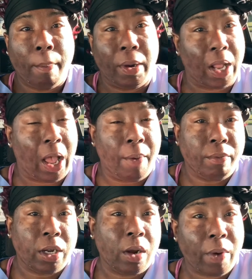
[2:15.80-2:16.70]
But I'm
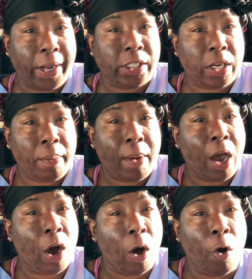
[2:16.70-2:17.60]
rearranging my
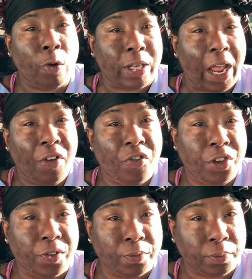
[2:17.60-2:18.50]
whole life for
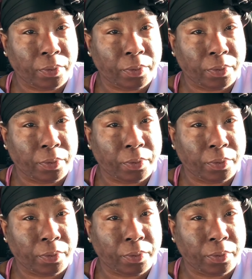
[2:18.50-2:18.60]
you.